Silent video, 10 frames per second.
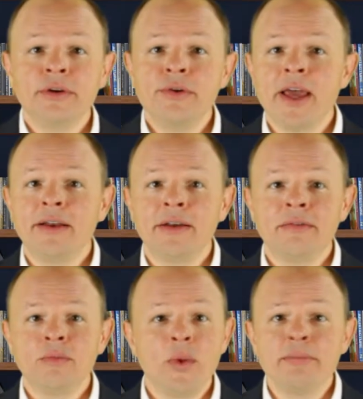who then
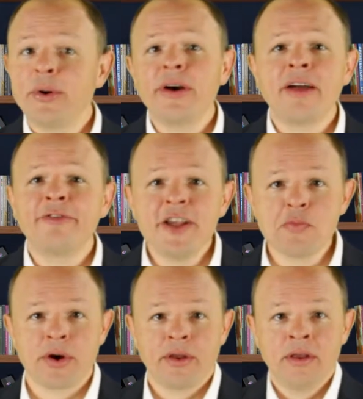and went and put it on
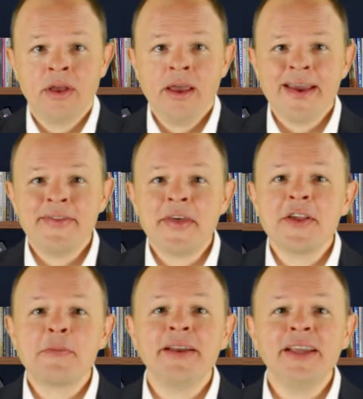Facebook. And then they
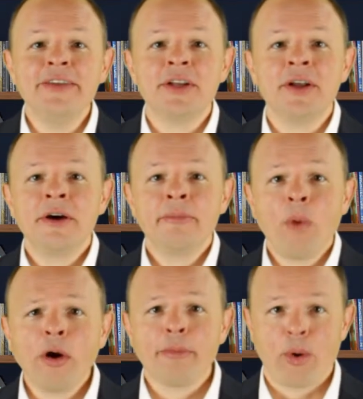spent even more of